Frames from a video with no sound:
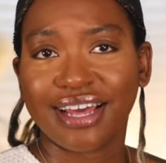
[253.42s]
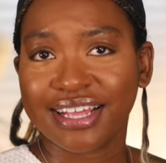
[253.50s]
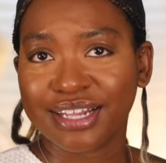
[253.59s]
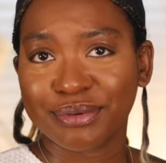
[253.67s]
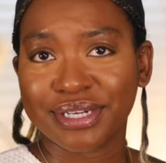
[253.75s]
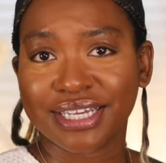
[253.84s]
Ain't
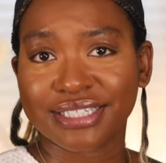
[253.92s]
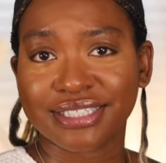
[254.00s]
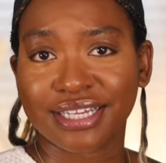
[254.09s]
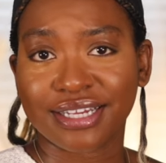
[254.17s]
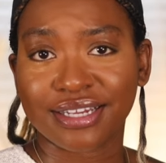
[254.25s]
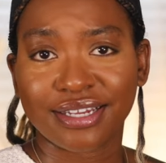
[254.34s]
that what Nikki
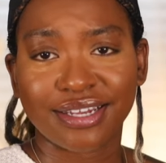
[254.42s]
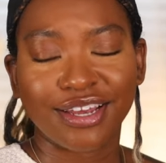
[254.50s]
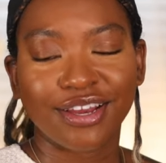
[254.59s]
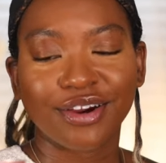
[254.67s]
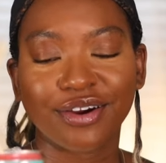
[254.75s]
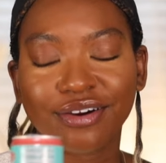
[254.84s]
said?
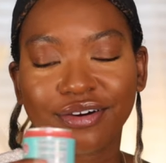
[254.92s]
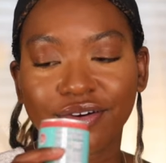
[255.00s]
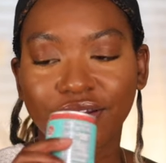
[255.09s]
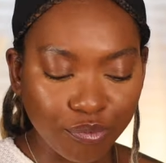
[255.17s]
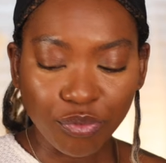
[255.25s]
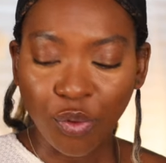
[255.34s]
Girl,
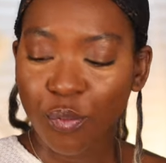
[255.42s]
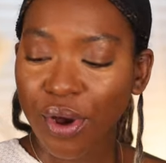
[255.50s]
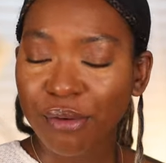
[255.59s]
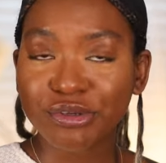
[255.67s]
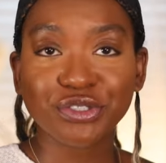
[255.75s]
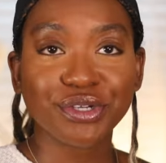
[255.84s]
wear
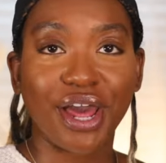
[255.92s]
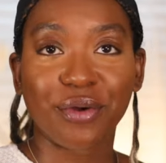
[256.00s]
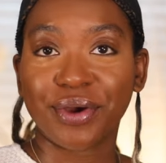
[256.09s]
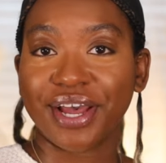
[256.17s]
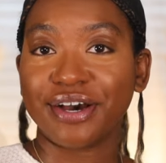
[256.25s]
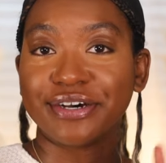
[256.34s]
what you gotta
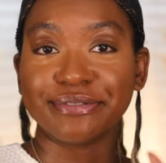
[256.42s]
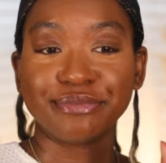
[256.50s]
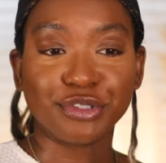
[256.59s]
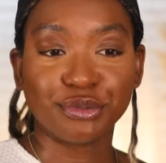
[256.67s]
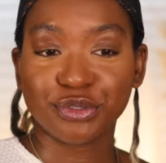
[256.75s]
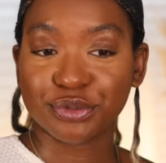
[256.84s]
wear.
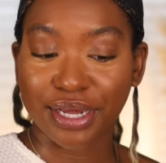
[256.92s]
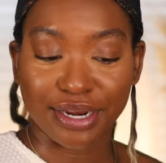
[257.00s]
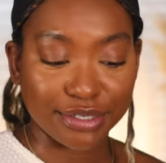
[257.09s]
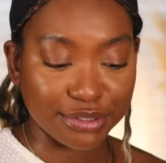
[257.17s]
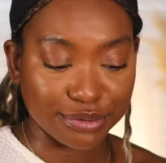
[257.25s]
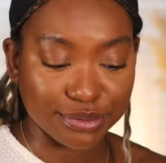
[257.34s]
Do what you gotta
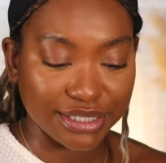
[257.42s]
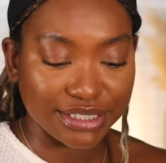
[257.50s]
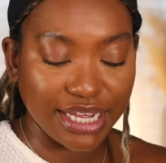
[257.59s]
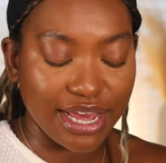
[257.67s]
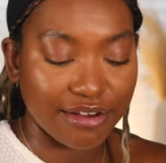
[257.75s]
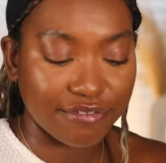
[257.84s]
do. you
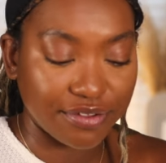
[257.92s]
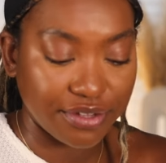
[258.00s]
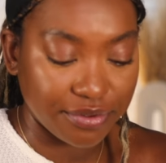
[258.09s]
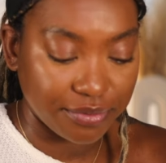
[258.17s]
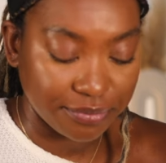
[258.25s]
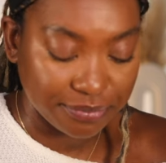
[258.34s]
how I feel.